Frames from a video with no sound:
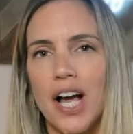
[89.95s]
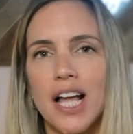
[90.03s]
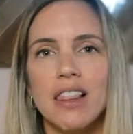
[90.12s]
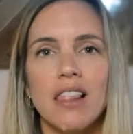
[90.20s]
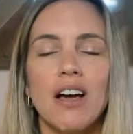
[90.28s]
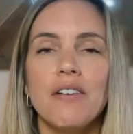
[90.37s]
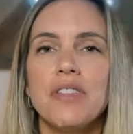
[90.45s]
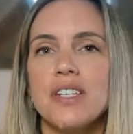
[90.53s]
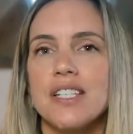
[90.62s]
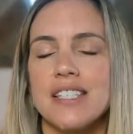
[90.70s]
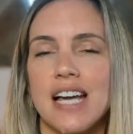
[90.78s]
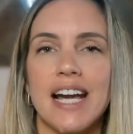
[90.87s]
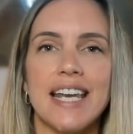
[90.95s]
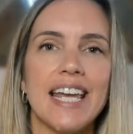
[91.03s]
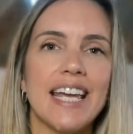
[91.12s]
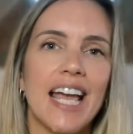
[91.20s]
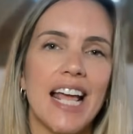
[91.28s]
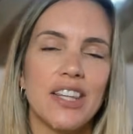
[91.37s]
I love the
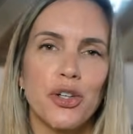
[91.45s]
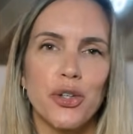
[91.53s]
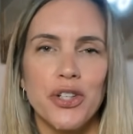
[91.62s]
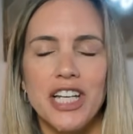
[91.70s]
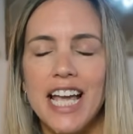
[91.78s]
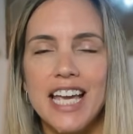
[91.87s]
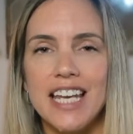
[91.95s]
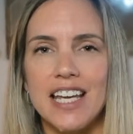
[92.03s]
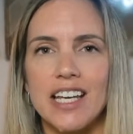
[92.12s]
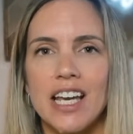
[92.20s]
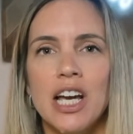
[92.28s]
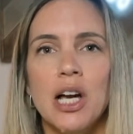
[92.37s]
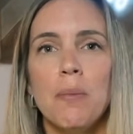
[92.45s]
designing and the creating.